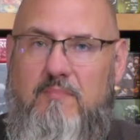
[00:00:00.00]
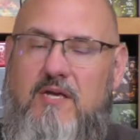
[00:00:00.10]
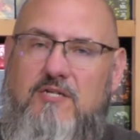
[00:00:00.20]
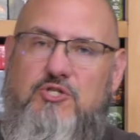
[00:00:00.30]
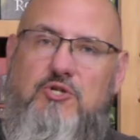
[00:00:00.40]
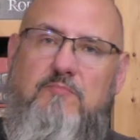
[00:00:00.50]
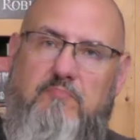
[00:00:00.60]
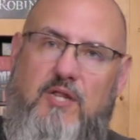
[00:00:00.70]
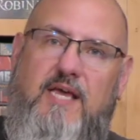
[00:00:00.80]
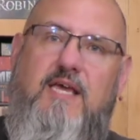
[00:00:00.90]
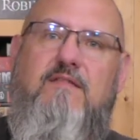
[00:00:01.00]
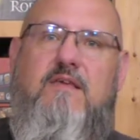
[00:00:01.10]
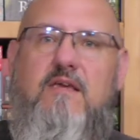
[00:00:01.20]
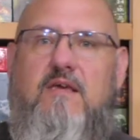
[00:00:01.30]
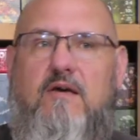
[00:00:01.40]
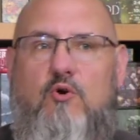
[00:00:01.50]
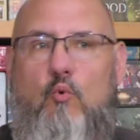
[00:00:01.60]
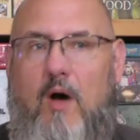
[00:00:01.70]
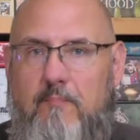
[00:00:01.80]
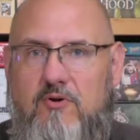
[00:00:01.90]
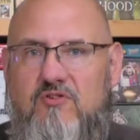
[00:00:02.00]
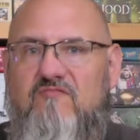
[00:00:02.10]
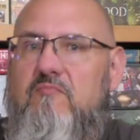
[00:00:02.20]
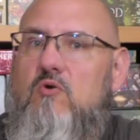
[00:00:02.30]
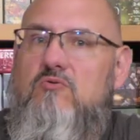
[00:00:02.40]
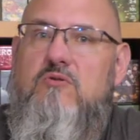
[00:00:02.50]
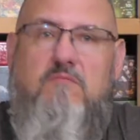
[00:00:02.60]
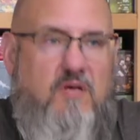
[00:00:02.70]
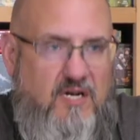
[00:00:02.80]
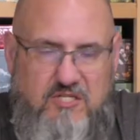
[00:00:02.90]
because you can play the cooperative mode in a